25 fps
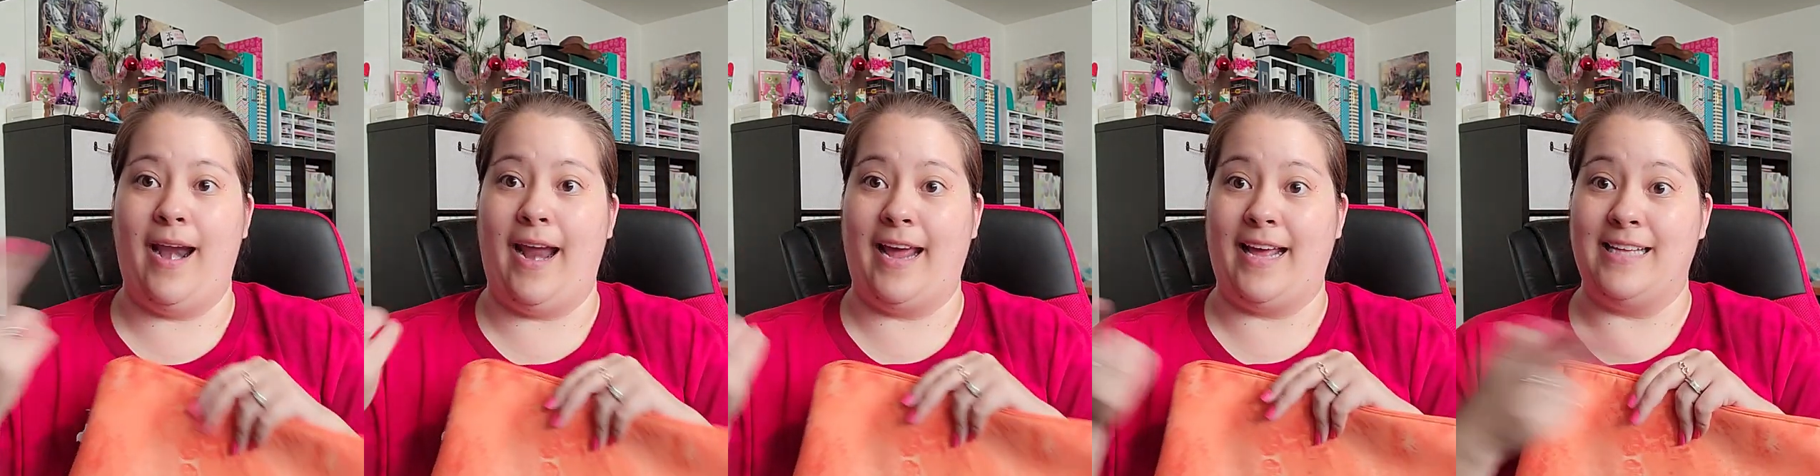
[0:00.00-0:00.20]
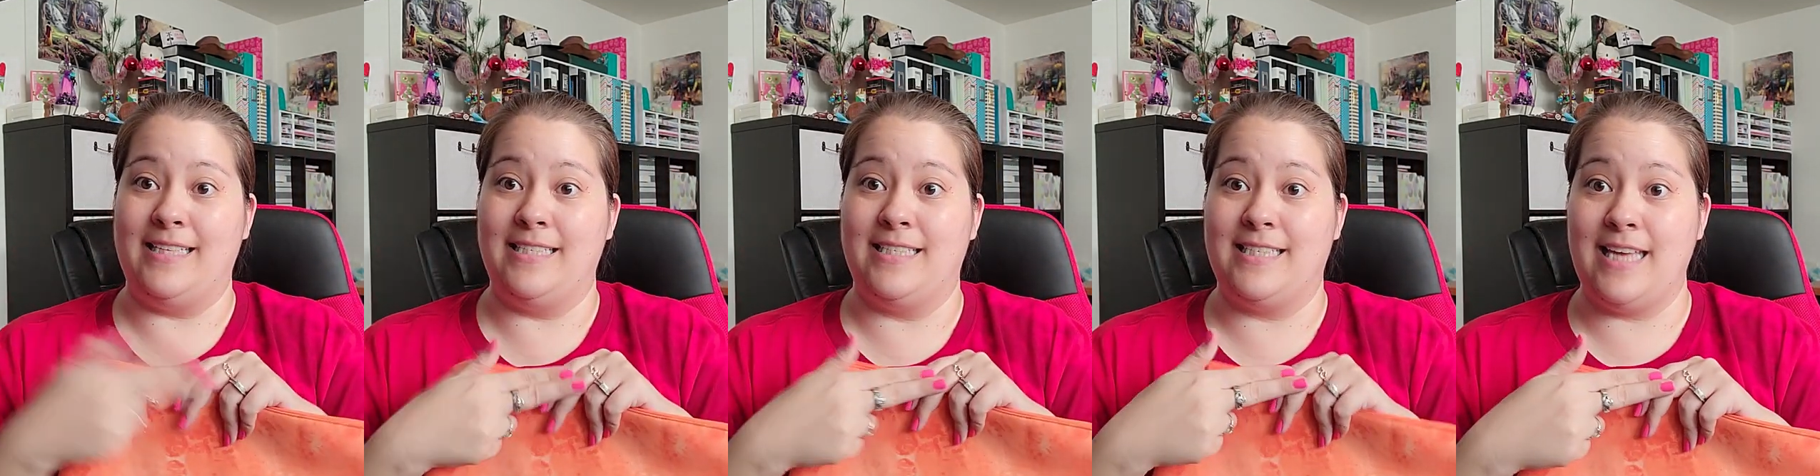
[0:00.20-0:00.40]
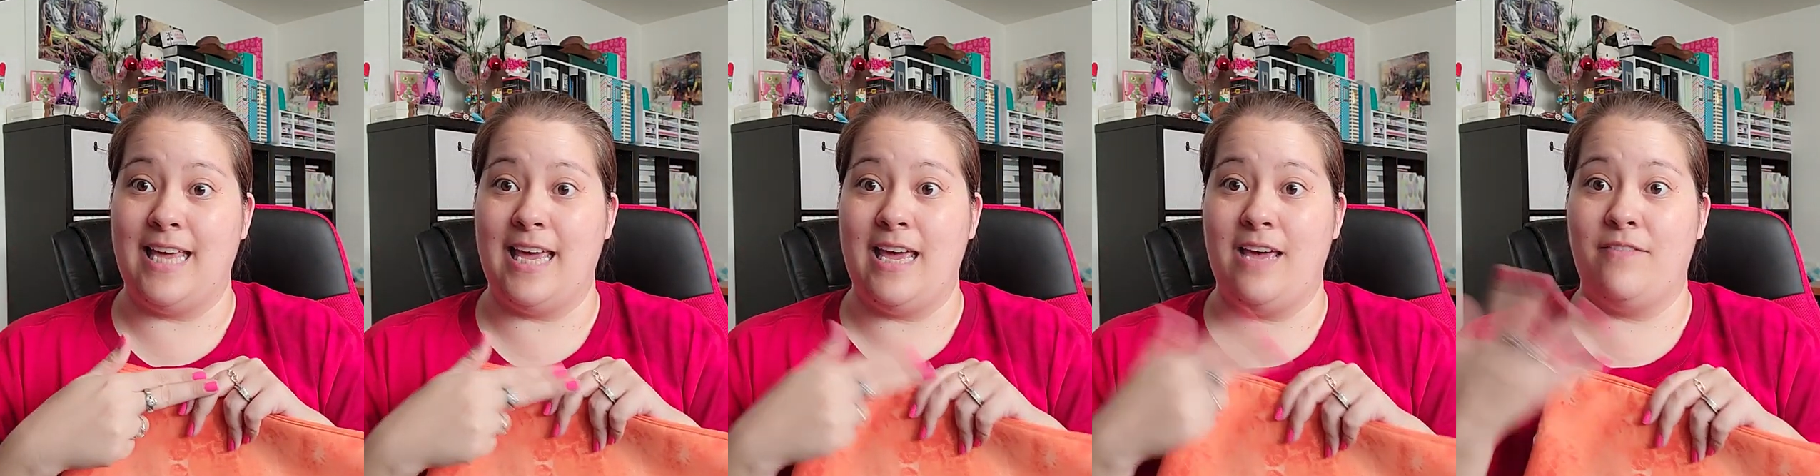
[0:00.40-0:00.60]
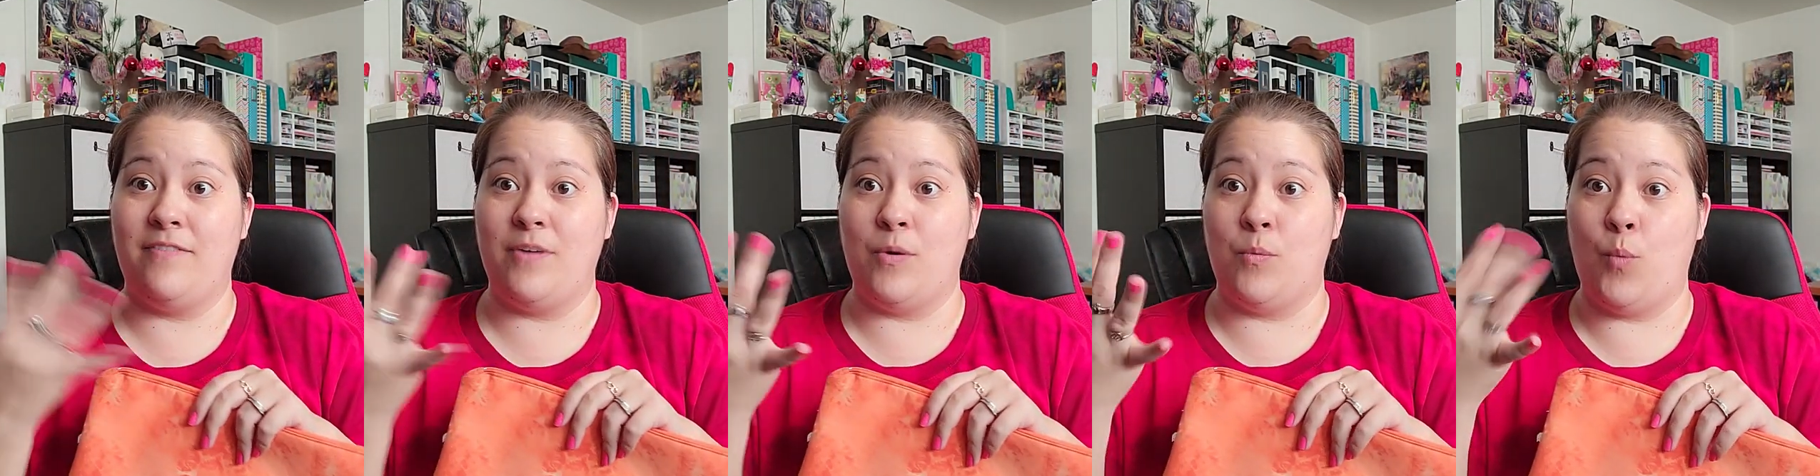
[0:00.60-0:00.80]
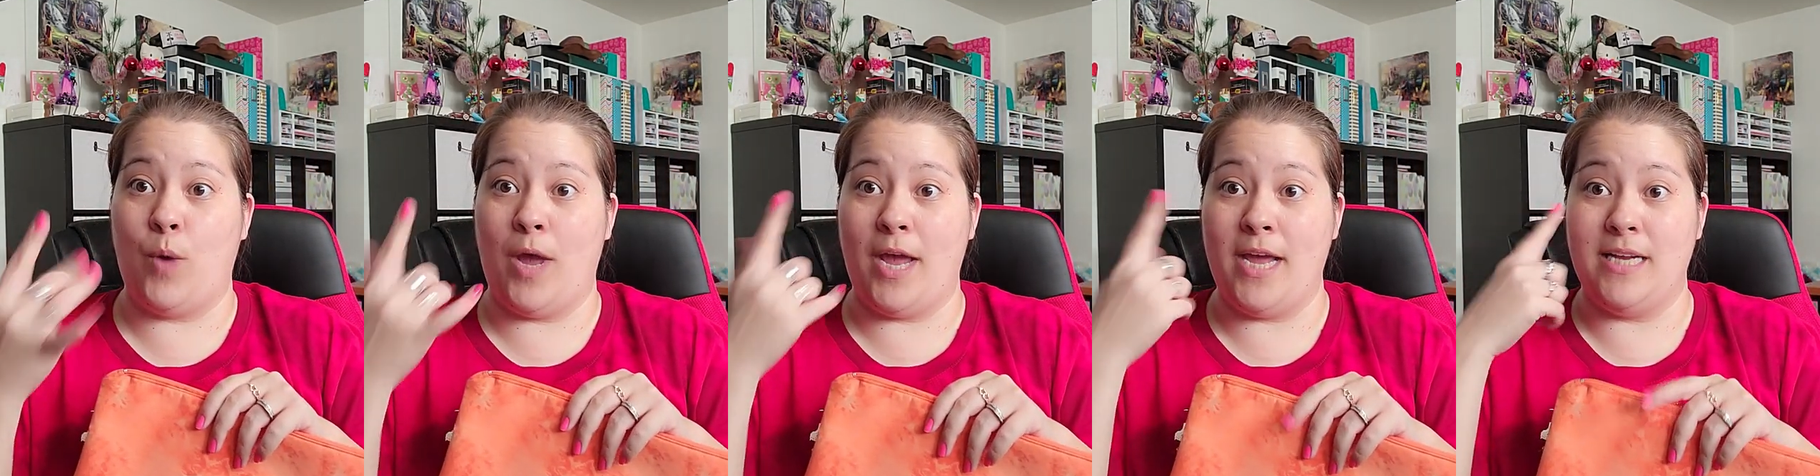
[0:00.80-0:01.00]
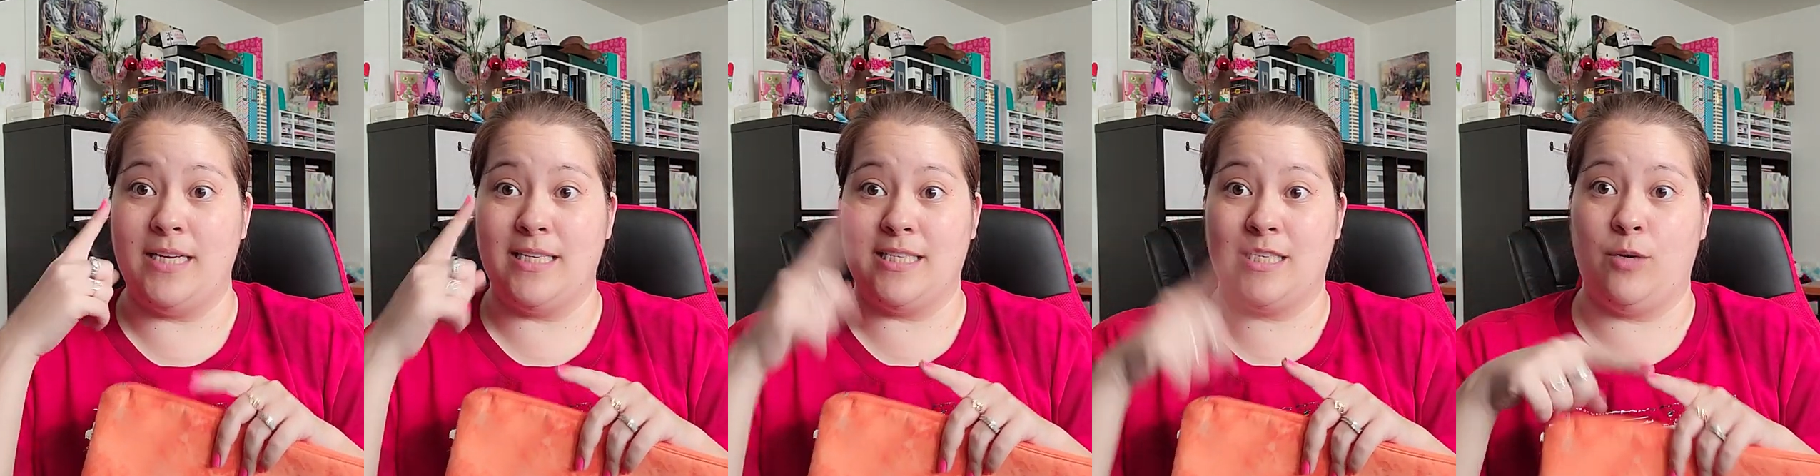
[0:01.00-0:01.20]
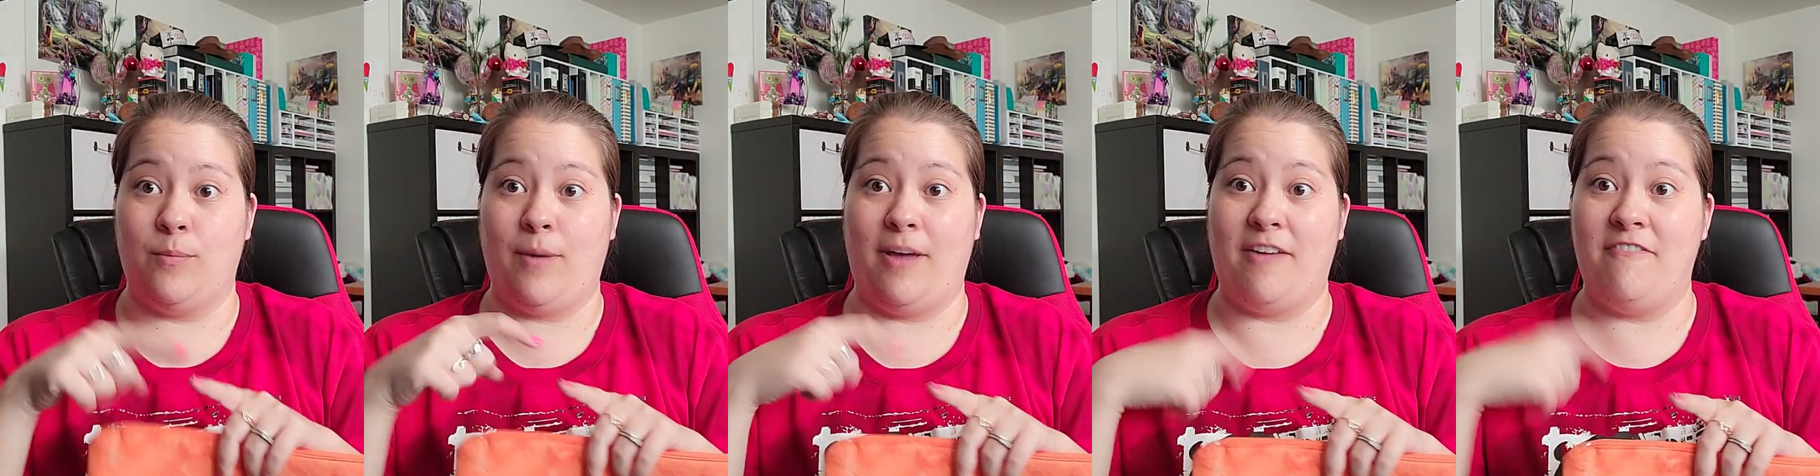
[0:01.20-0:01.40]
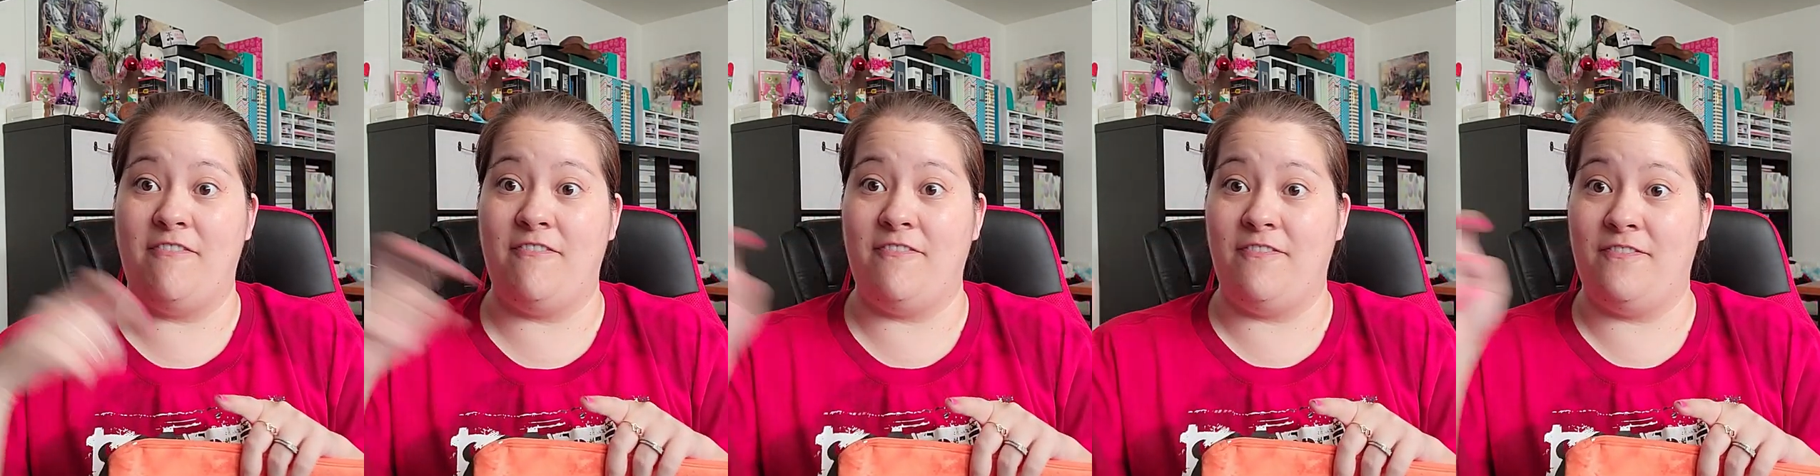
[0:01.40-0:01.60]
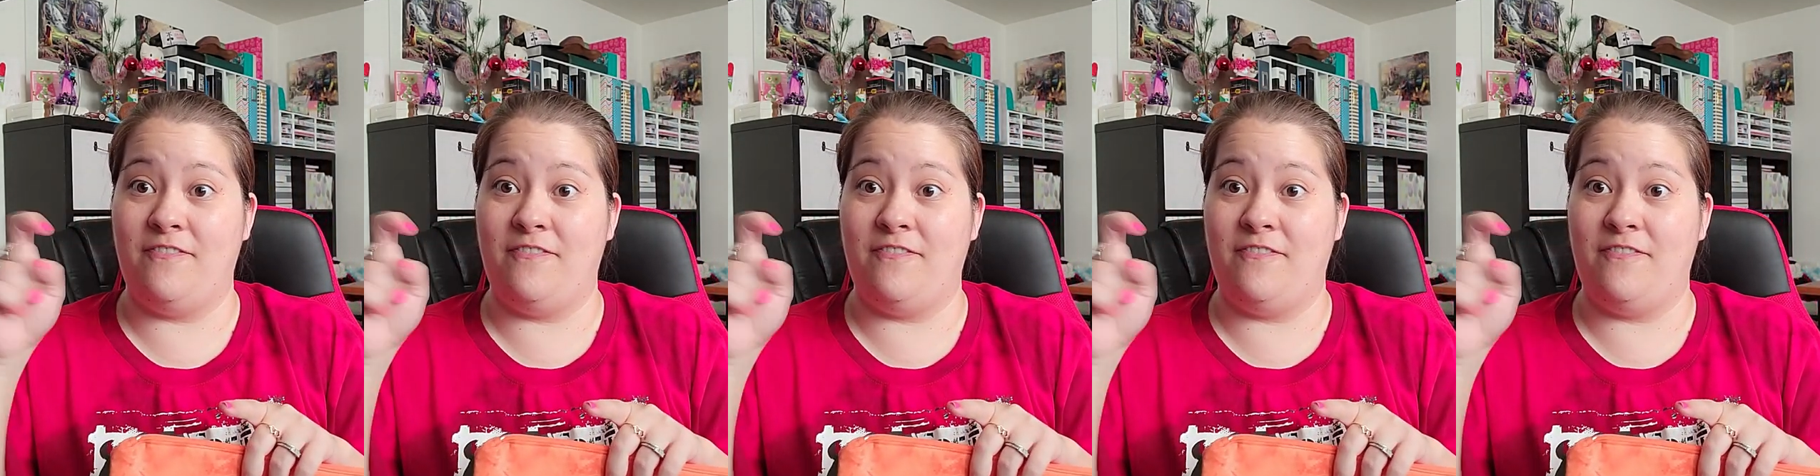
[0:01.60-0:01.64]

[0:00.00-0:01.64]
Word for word: I can save and wait till my